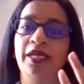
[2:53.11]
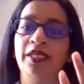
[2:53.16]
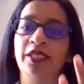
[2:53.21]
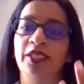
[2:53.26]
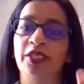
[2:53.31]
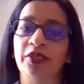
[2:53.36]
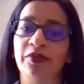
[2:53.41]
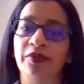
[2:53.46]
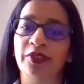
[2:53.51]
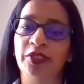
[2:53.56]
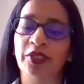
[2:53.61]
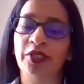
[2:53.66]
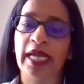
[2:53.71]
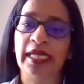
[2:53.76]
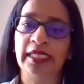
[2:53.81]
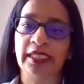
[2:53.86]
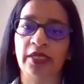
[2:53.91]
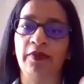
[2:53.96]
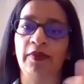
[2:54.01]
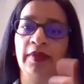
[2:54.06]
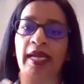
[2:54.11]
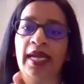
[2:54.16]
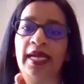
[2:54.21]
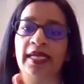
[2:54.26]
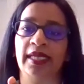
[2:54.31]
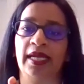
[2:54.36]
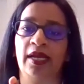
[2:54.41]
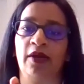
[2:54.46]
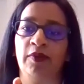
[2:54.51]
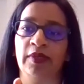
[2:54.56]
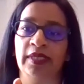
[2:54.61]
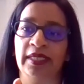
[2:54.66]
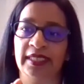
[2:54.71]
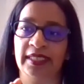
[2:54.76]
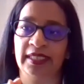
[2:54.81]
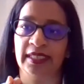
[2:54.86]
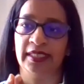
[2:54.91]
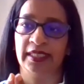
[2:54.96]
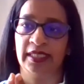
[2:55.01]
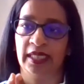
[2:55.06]
So as our
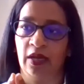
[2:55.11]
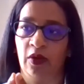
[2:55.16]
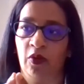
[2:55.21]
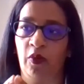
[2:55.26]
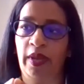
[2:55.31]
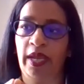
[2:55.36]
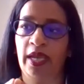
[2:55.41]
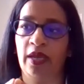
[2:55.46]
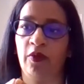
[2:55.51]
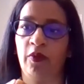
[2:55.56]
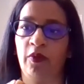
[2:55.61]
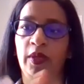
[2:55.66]
listeners are aware,